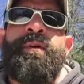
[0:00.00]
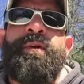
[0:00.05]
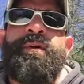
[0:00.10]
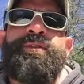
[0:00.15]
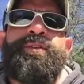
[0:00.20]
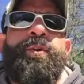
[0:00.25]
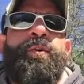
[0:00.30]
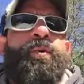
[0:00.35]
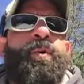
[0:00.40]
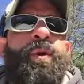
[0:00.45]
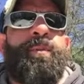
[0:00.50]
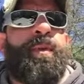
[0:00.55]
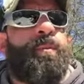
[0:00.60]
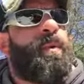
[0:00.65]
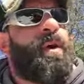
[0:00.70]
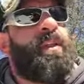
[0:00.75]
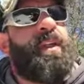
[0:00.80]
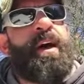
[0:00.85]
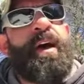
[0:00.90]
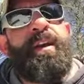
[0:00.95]
So I mean
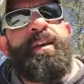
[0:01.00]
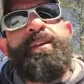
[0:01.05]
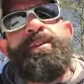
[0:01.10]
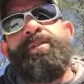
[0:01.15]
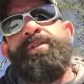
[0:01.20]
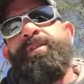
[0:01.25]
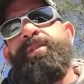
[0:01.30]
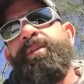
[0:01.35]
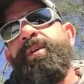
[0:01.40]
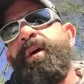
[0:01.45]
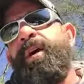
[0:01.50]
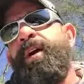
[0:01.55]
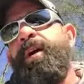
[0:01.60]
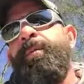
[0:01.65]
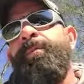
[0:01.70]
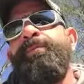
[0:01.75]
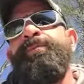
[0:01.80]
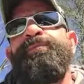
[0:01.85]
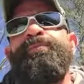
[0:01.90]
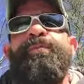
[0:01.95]
by that is,
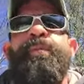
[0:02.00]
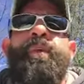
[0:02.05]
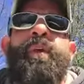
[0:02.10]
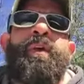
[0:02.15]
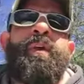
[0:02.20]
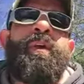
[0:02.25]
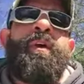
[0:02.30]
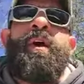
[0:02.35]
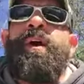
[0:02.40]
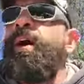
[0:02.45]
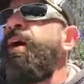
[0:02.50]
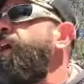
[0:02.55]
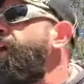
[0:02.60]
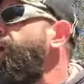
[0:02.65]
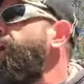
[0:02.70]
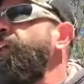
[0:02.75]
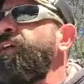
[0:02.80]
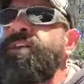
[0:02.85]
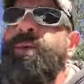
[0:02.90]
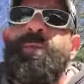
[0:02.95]

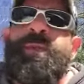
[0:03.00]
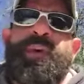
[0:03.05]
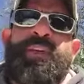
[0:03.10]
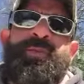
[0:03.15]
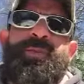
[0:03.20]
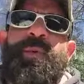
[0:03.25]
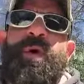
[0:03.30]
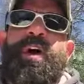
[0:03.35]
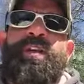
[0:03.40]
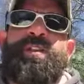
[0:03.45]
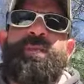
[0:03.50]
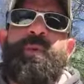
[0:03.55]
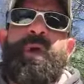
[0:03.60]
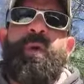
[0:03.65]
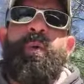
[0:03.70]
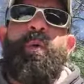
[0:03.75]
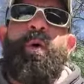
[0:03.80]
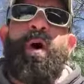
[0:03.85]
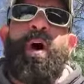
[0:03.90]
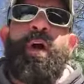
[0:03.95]
I like to pick spots on my
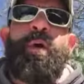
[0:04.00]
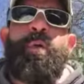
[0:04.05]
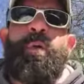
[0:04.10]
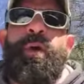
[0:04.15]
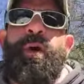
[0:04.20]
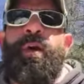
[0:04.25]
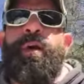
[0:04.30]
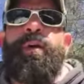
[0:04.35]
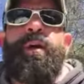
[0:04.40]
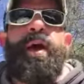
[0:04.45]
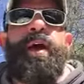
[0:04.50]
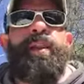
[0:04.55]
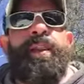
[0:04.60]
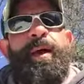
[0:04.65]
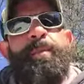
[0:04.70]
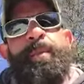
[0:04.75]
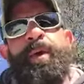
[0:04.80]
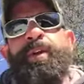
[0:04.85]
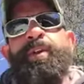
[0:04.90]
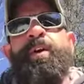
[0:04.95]
walk where I
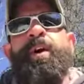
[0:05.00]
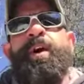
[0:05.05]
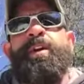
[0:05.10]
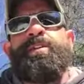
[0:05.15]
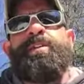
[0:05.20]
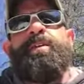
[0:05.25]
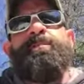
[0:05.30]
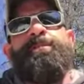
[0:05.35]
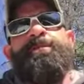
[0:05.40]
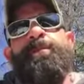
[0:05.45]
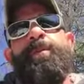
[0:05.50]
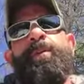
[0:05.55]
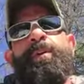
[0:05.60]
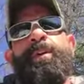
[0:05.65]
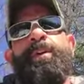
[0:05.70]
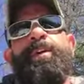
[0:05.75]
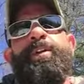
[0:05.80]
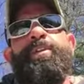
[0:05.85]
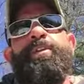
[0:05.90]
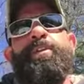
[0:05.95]
let my dogs have full
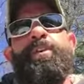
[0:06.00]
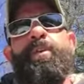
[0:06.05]
leash.